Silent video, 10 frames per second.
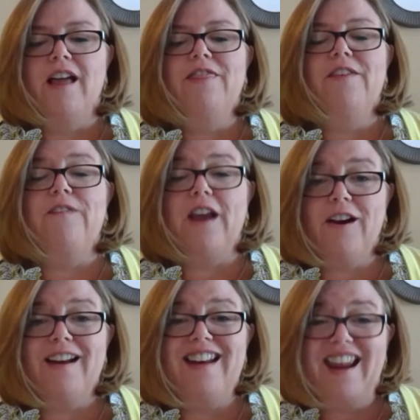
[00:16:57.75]
the
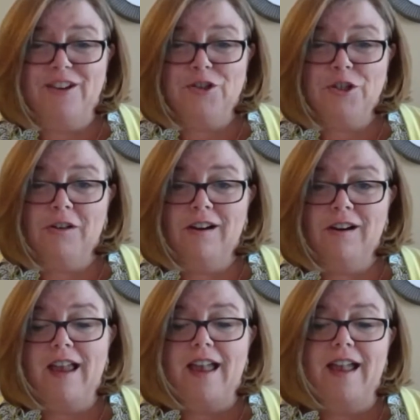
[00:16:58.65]
very nature
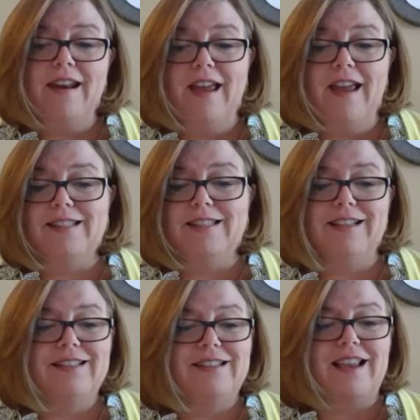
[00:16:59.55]
and
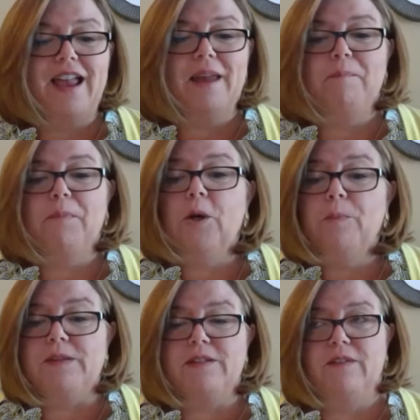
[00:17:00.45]
essence and
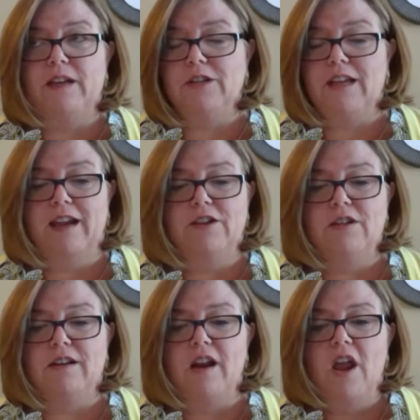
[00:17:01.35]
purpose of
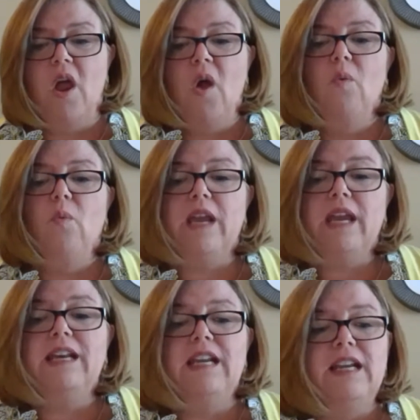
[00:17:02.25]
education. We
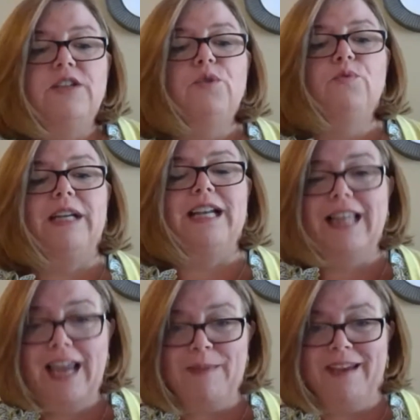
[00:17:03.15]
need to
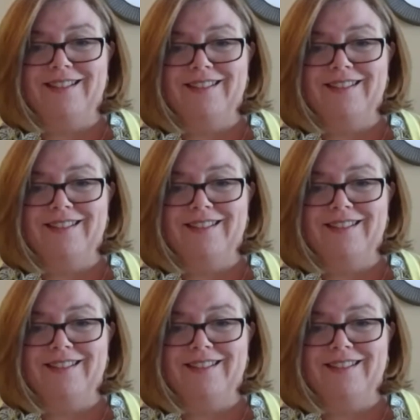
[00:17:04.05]
reclaim it